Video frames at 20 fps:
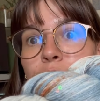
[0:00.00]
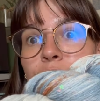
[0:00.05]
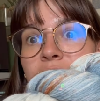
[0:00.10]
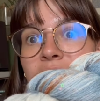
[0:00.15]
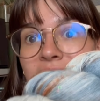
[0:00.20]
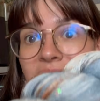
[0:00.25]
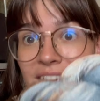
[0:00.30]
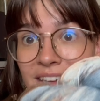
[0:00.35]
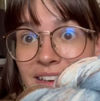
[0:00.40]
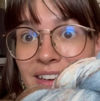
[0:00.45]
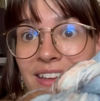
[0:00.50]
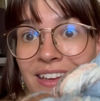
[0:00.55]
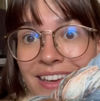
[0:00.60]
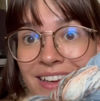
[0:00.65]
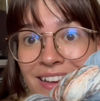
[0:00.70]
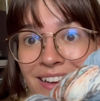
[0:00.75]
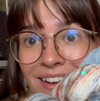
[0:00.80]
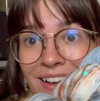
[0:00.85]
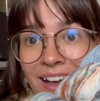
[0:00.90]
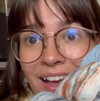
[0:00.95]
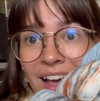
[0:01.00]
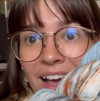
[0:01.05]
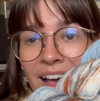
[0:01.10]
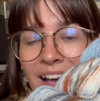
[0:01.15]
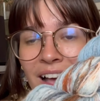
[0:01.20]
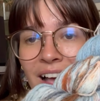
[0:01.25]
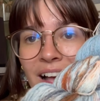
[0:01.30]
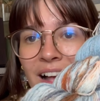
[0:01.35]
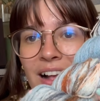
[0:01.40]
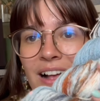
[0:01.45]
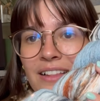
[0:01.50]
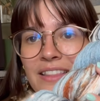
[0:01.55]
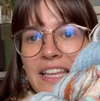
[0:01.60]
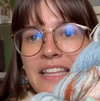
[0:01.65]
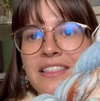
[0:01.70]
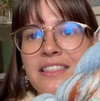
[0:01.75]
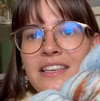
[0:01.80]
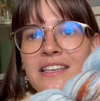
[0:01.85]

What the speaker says: kidding? Like,